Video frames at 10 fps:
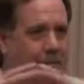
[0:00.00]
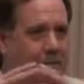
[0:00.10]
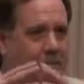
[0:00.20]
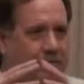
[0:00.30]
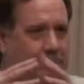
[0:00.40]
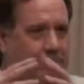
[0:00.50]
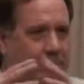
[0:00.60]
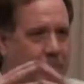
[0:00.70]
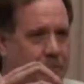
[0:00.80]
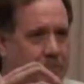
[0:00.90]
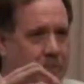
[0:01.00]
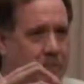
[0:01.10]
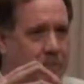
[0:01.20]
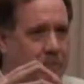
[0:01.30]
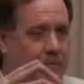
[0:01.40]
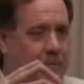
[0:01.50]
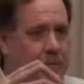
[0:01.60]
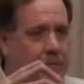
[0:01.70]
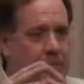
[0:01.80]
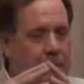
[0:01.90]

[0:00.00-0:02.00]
at the schools at the school